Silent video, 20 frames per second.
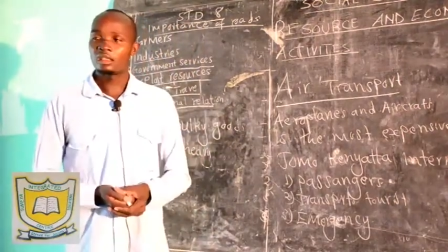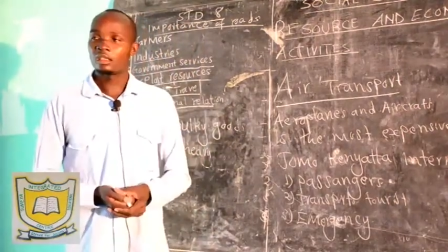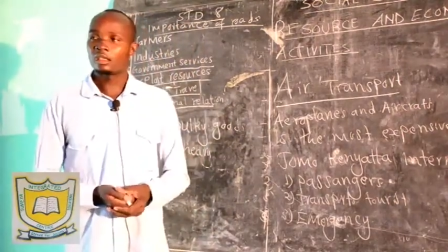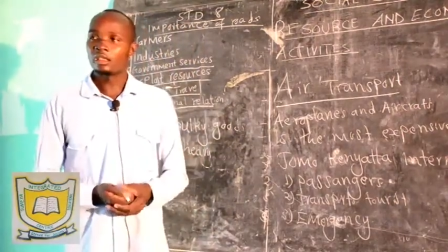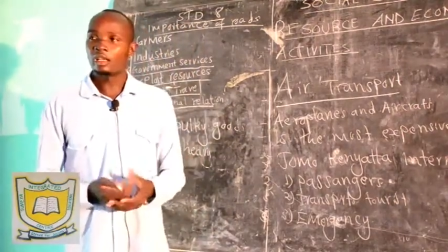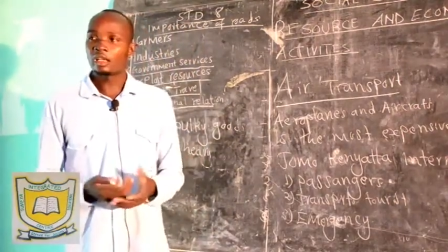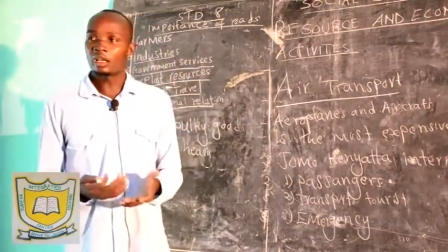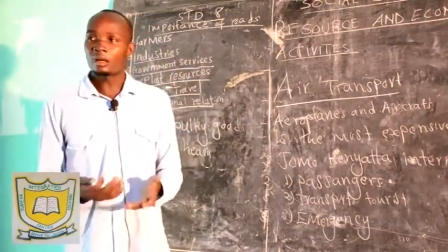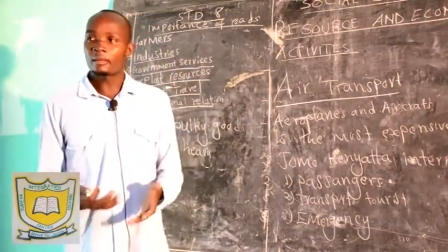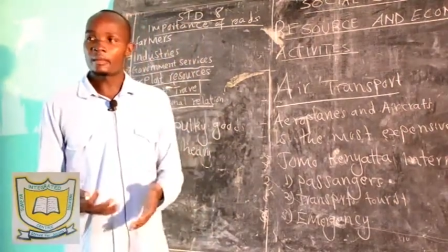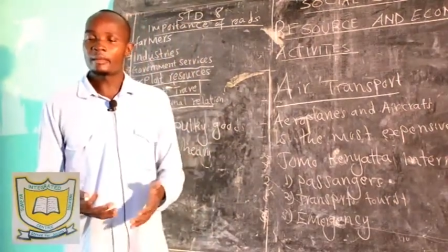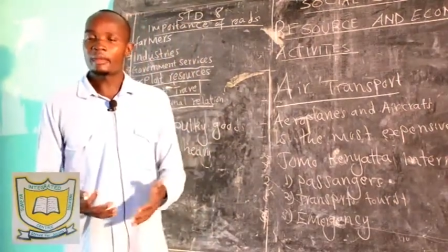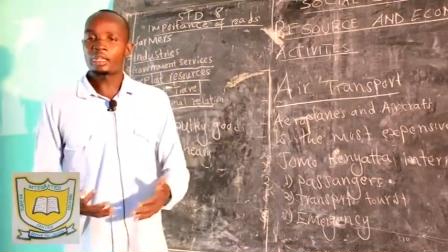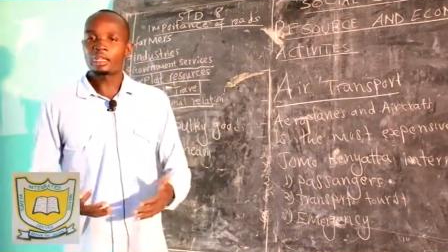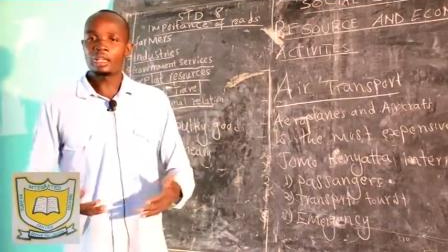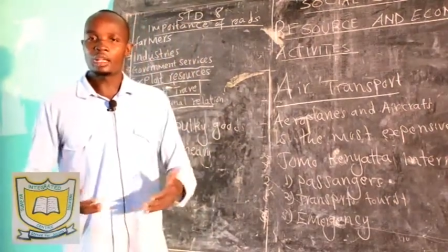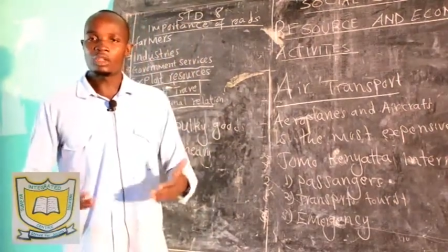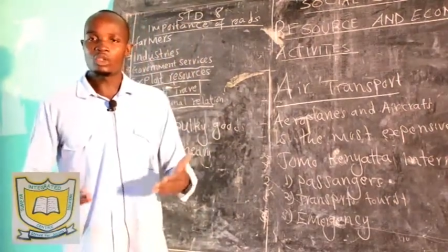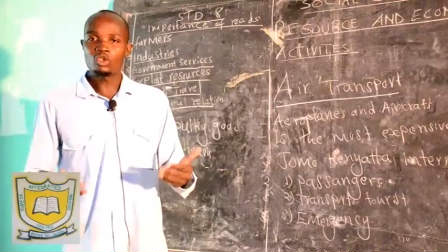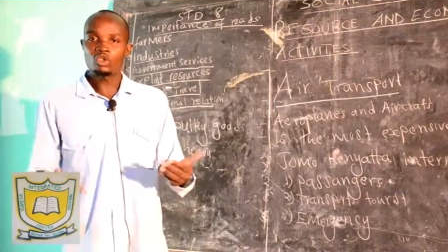the government
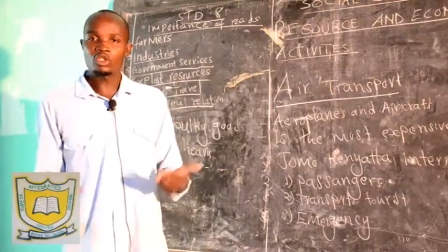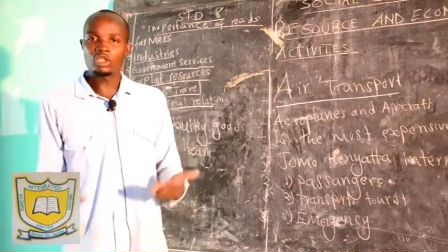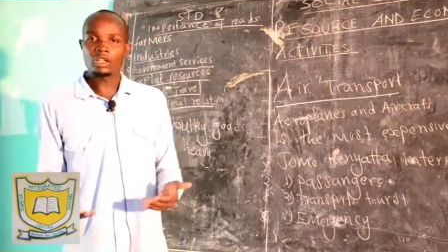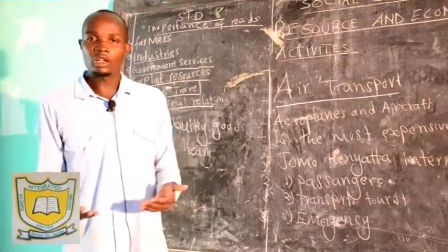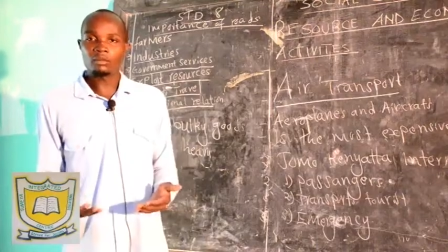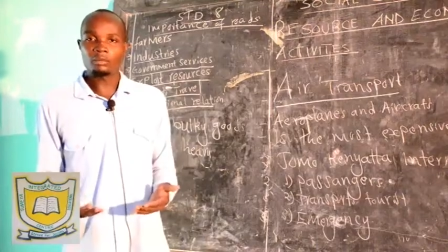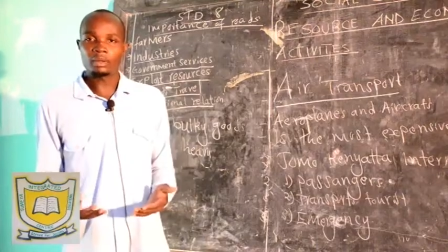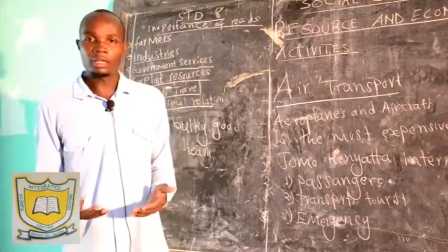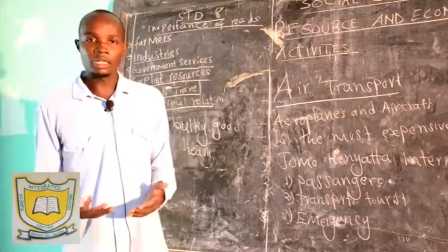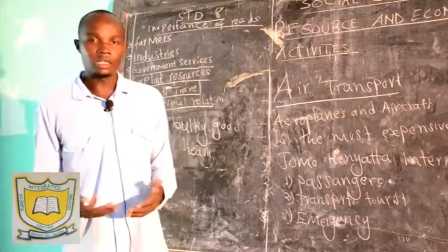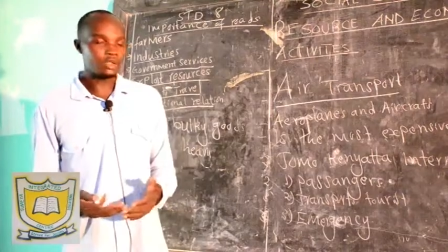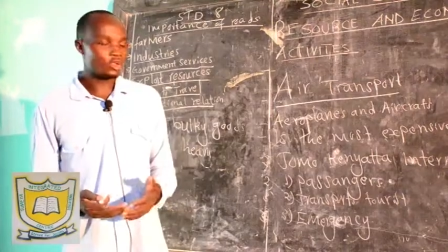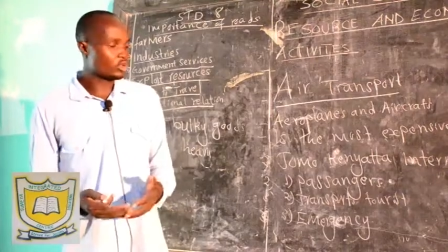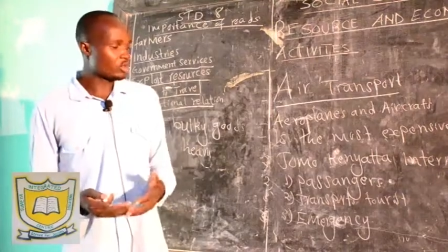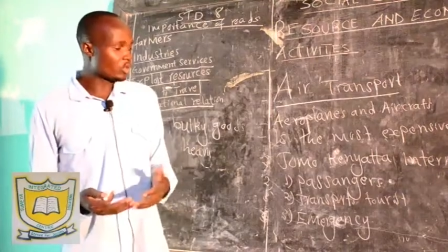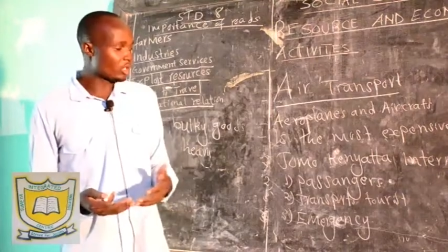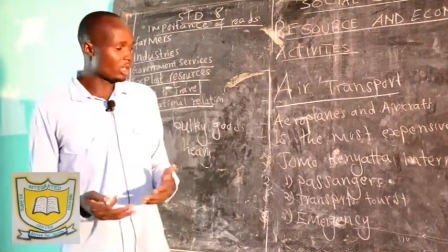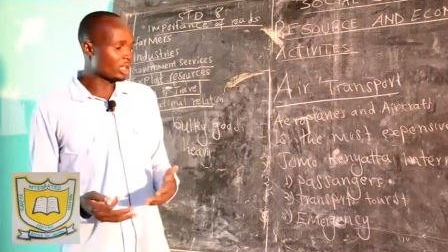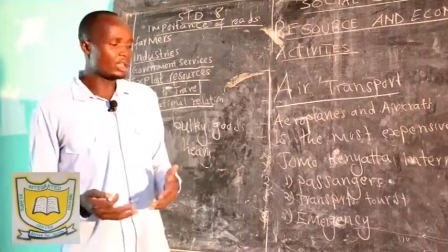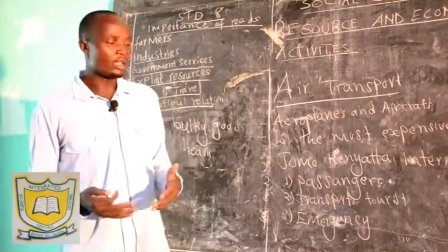can use aeroplane to
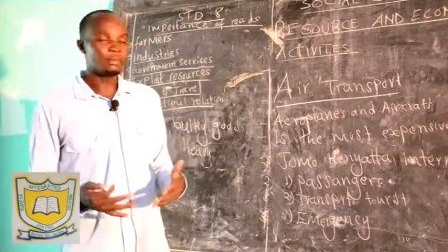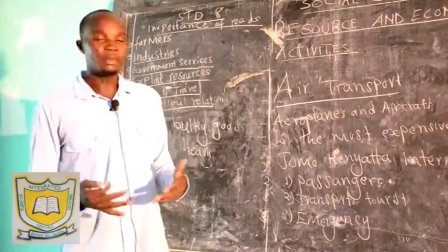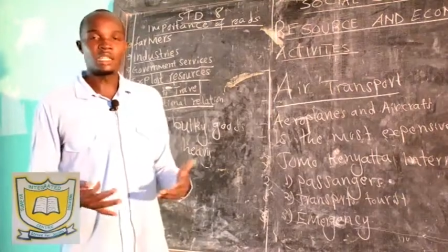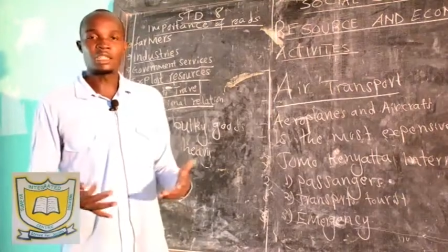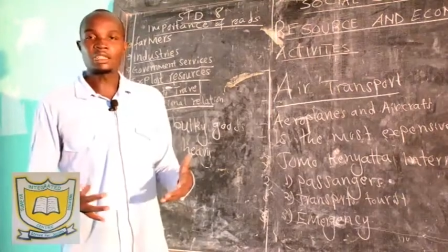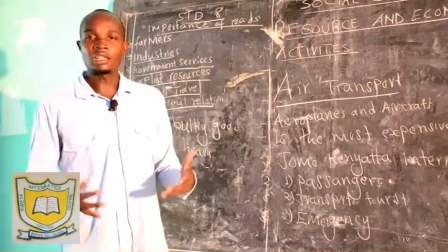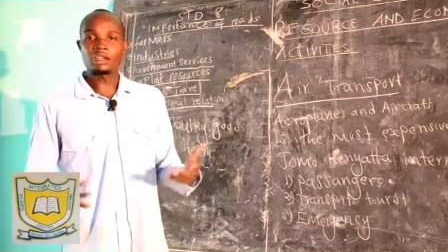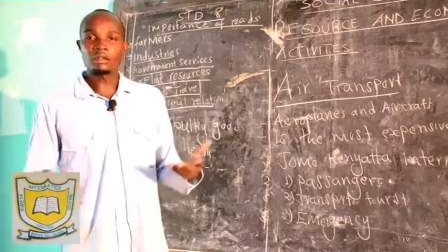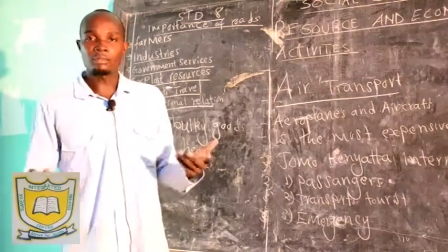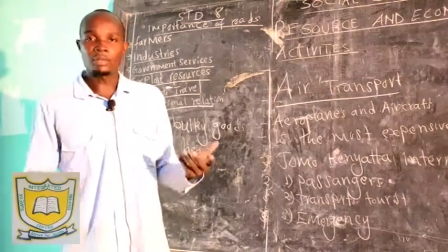send the military